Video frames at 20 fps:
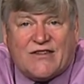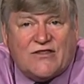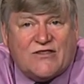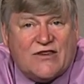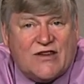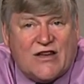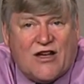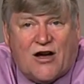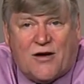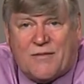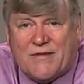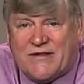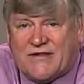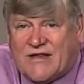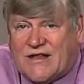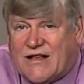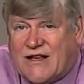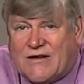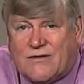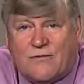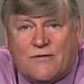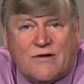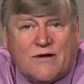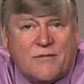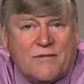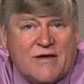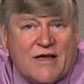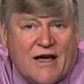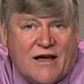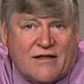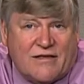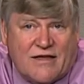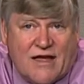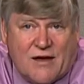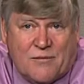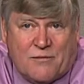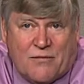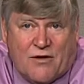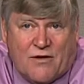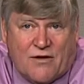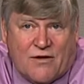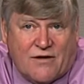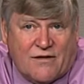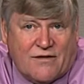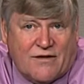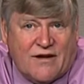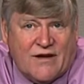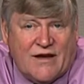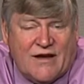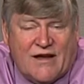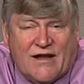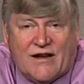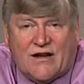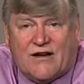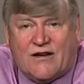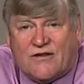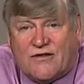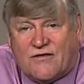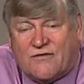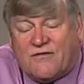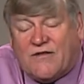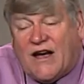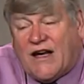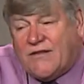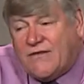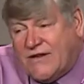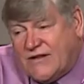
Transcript: And she called me and said, "I don't want to be out in that barn at 105."